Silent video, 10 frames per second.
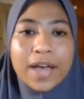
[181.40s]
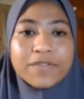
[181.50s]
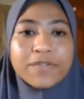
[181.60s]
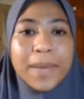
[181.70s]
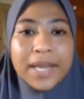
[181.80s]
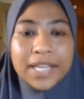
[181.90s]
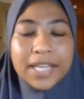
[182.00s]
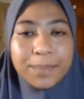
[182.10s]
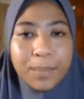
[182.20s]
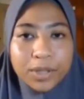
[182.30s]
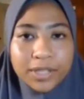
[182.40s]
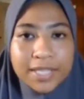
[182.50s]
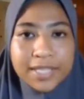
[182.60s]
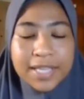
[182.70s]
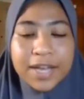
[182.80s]
many importance.
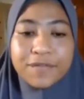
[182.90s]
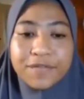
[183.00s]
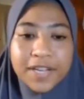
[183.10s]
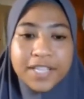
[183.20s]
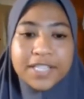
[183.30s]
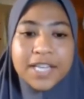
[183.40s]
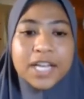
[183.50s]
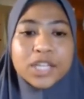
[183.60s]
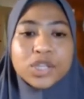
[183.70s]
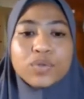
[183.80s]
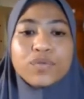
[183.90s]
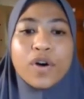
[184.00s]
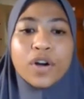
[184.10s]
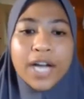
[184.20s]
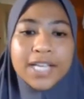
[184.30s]
First, to
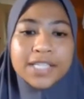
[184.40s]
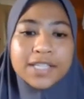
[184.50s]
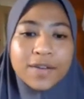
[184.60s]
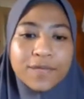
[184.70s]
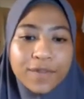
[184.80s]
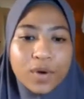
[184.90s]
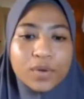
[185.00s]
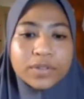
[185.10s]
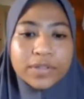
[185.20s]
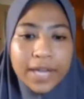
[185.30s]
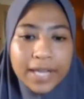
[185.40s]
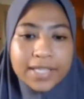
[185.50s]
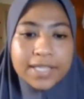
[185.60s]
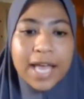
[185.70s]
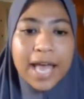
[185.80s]
forecast flow rates
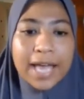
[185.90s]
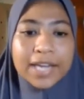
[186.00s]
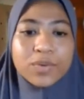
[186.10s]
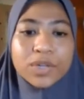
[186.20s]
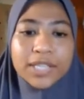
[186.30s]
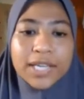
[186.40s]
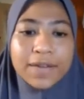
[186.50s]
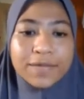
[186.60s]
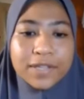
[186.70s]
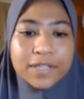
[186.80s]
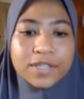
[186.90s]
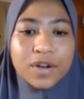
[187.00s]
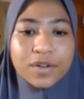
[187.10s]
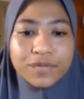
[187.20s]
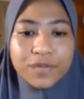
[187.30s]
and water levels
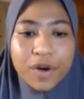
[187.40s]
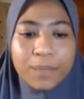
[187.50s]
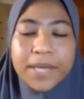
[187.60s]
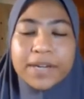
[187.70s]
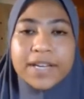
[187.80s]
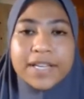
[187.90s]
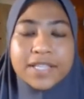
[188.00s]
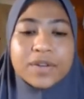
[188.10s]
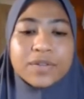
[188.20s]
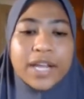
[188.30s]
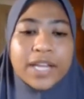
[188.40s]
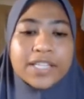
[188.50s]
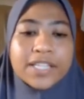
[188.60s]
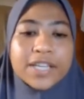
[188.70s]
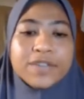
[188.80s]
for periods
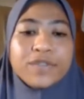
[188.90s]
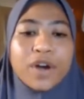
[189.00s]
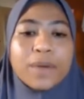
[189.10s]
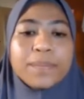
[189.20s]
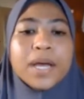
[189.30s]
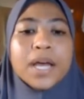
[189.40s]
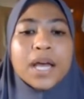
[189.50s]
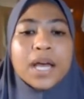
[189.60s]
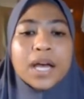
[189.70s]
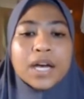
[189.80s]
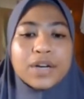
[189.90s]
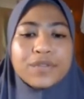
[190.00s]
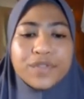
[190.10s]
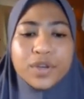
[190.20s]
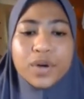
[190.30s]
ranging from a
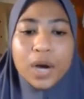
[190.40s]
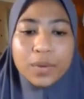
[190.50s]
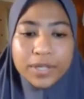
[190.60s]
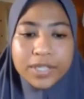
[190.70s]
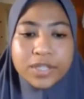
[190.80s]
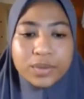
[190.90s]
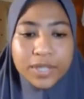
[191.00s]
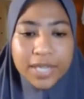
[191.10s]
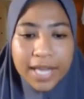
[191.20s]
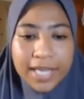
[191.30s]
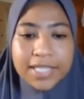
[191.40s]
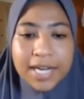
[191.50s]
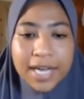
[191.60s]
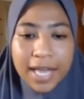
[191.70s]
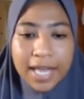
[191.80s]
few hours to days
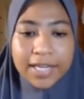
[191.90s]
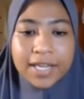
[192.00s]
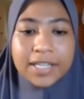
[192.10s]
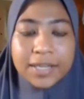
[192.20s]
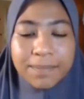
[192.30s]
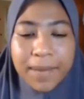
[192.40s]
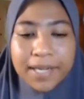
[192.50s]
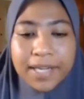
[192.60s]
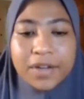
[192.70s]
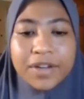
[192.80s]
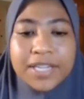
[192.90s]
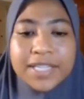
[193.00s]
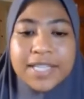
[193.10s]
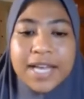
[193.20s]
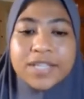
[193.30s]
ahead depending on the
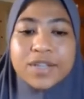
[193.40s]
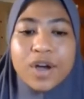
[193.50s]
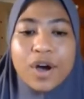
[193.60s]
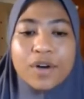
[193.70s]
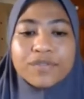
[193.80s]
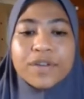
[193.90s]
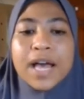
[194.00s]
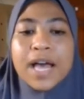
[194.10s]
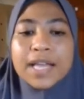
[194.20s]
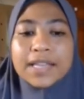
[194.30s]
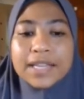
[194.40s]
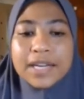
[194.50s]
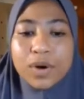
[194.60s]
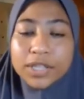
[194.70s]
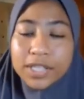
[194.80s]
size of the
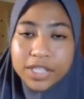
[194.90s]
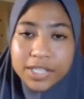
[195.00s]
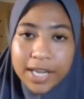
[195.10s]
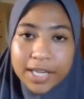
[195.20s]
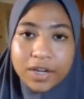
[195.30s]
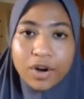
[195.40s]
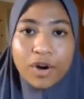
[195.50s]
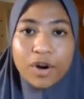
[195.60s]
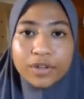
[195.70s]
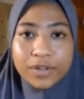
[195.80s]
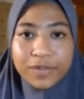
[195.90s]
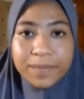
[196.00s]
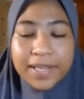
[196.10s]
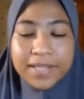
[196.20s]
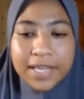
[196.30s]
watershed or river
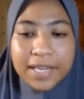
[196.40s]
basin.